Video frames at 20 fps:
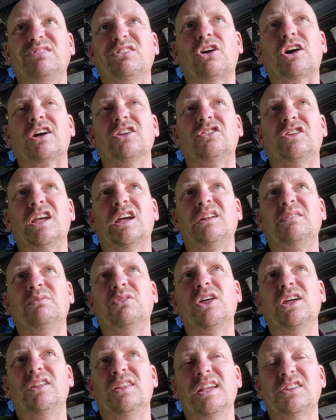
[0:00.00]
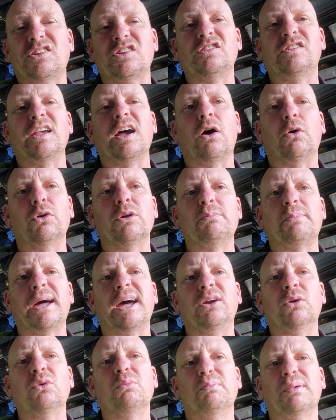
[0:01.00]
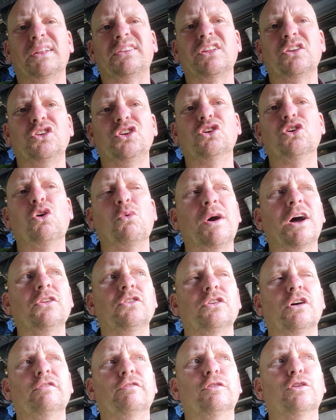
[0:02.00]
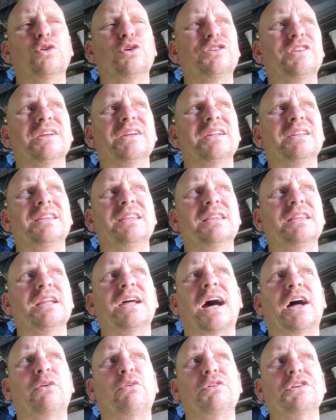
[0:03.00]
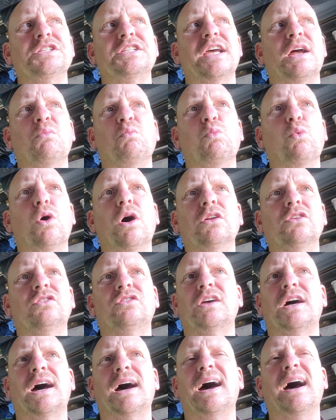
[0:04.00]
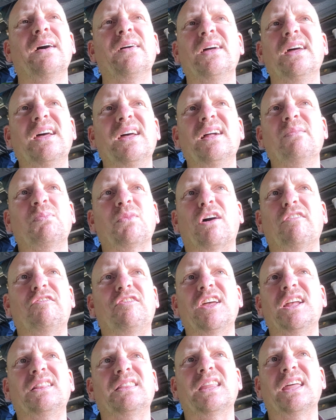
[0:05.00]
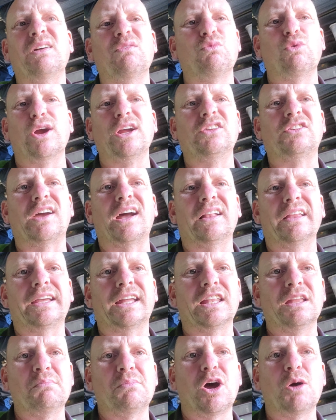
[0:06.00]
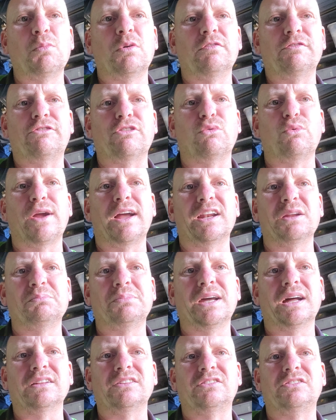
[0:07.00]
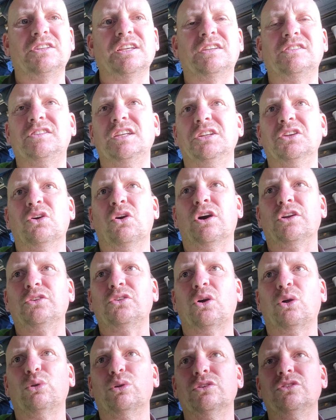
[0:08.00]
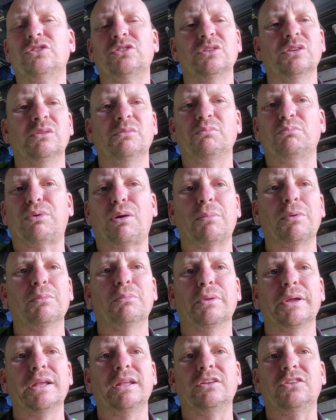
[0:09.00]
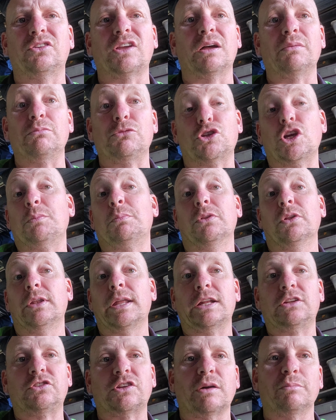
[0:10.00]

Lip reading: Like I said, this is the older panel, but the newer ones I've looked at, 110 watts, I think they're retailing at the moment for around about $69, and probably cheaper than that